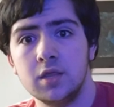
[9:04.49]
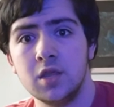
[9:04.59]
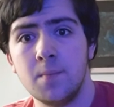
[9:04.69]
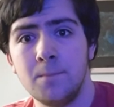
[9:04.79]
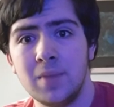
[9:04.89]

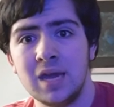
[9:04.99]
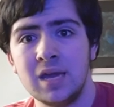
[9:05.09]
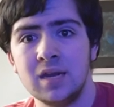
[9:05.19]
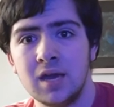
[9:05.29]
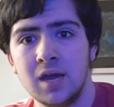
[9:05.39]
The
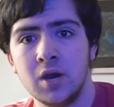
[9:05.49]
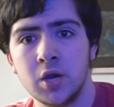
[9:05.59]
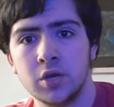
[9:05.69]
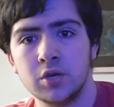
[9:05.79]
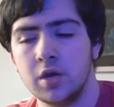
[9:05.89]
main
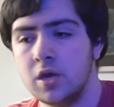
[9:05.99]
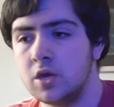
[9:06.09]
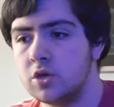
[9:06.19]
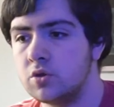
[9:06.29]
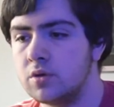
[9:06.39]
character.
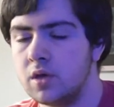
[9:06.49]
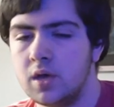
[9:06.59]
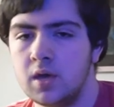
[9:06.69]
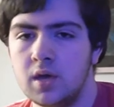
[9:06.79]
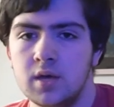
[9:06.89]
You don't,
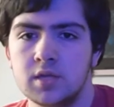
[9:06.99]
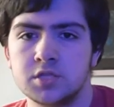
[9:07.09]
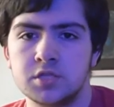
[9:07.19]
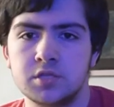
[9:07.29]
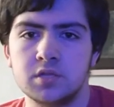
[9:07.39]

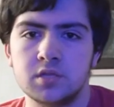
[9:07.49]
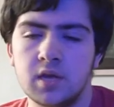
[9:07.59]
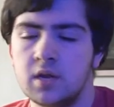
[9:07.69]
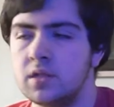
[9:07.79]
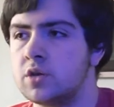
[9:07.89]

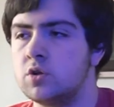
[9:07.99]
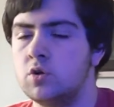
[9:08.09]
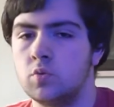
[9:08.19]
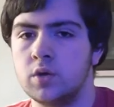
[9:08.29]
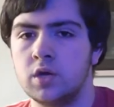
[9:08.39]
kind of like
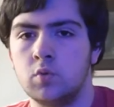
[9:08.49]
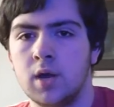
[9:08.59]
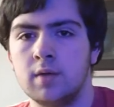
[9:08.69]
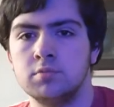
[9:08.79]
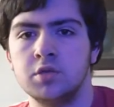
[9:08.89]
Rick
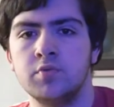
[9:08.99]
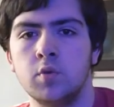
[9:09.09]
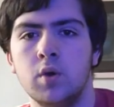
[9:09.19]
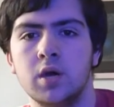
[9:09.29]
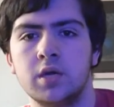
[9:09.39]
Grimes leaving The
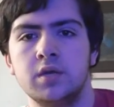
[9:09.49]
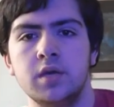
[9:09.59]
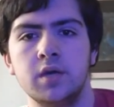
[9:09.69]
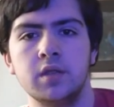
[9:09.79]
Walking Dead.